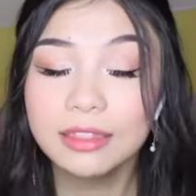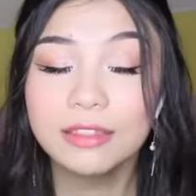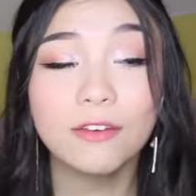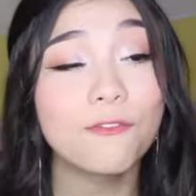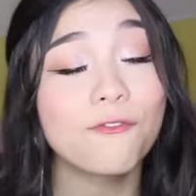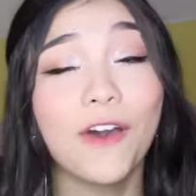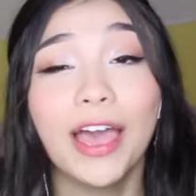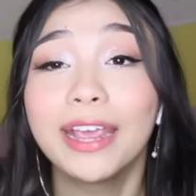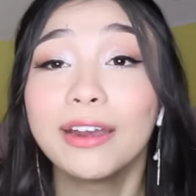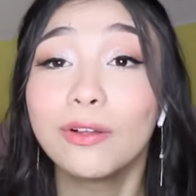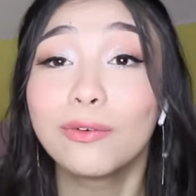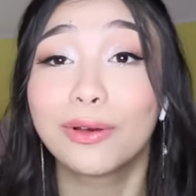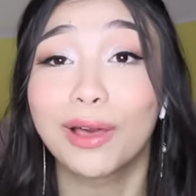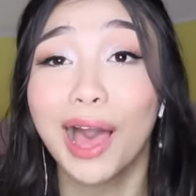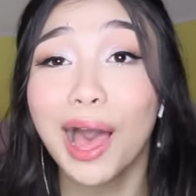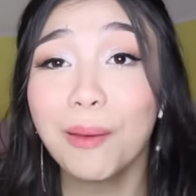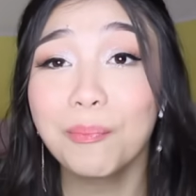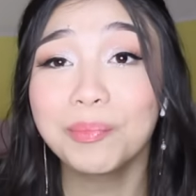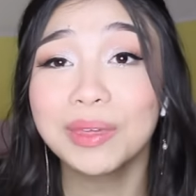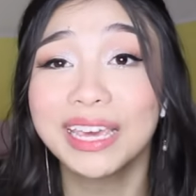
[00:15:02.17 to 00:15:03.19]
in the final
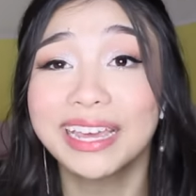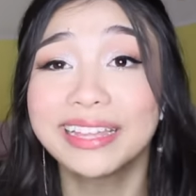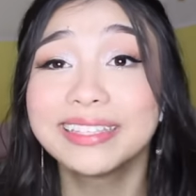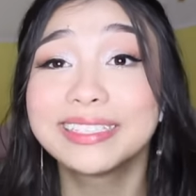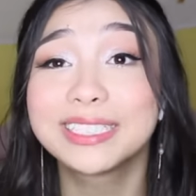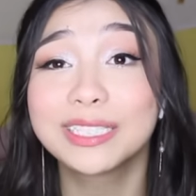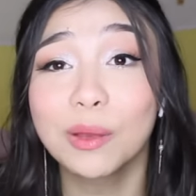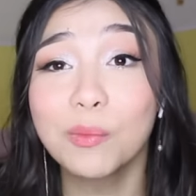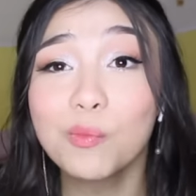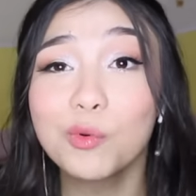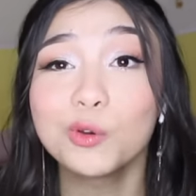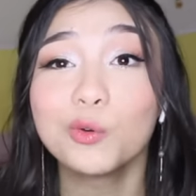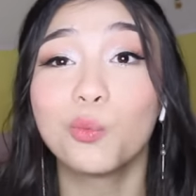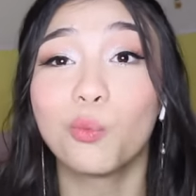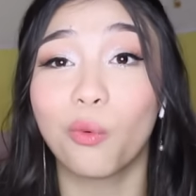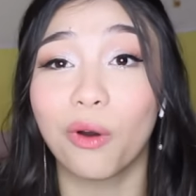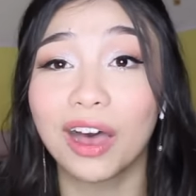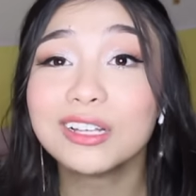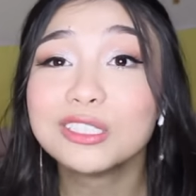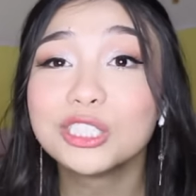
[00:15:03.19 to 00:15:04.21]
copy and
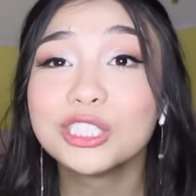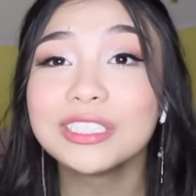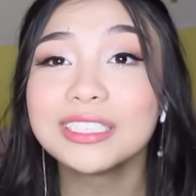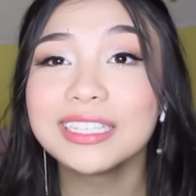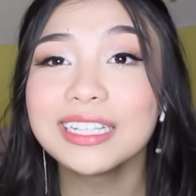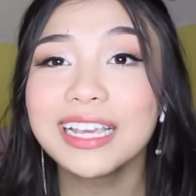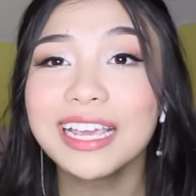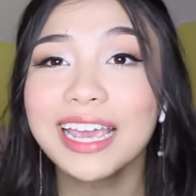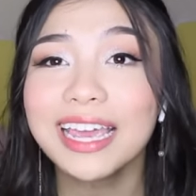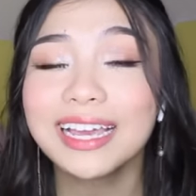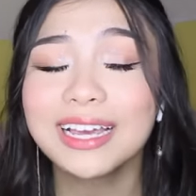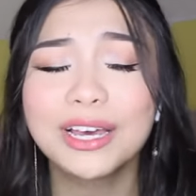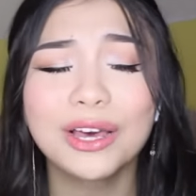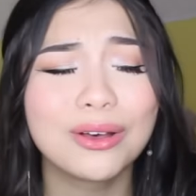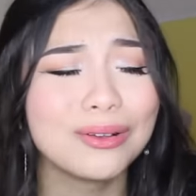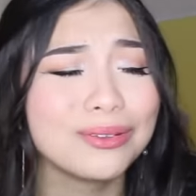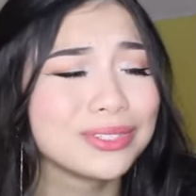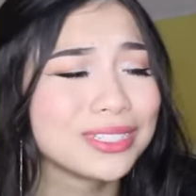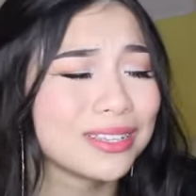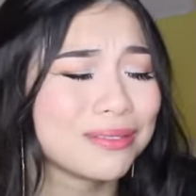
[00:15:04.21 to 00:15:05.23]
someone watches it and
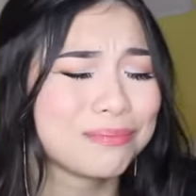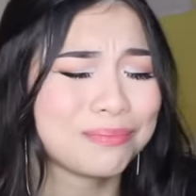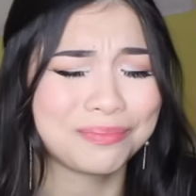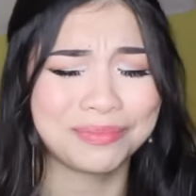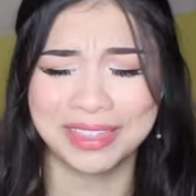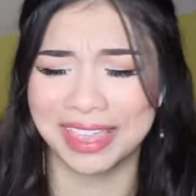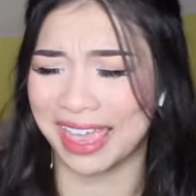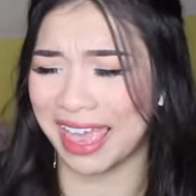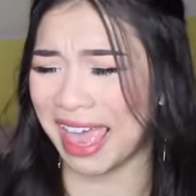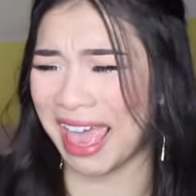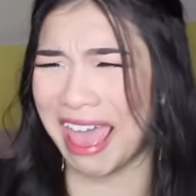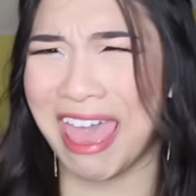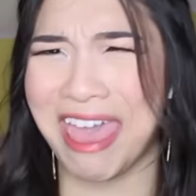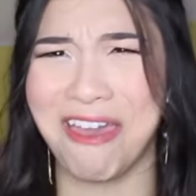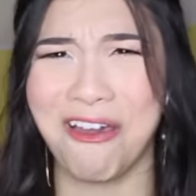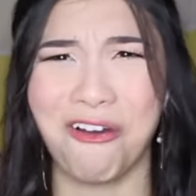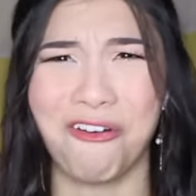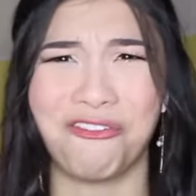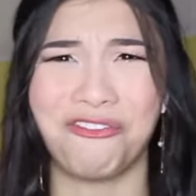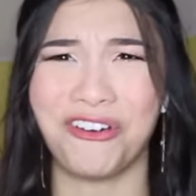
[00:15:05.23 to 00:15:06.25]
goes
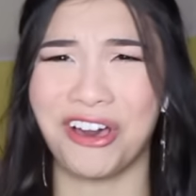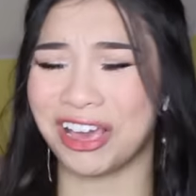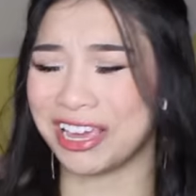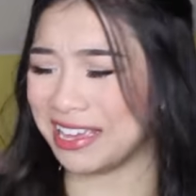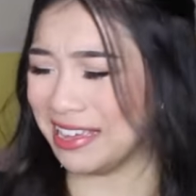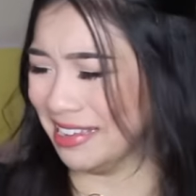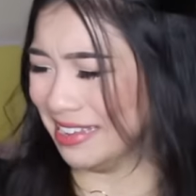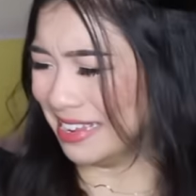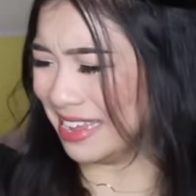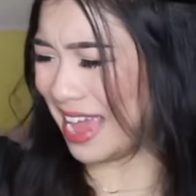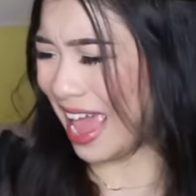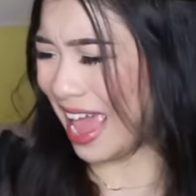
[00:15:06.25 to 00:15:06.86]
hell fucking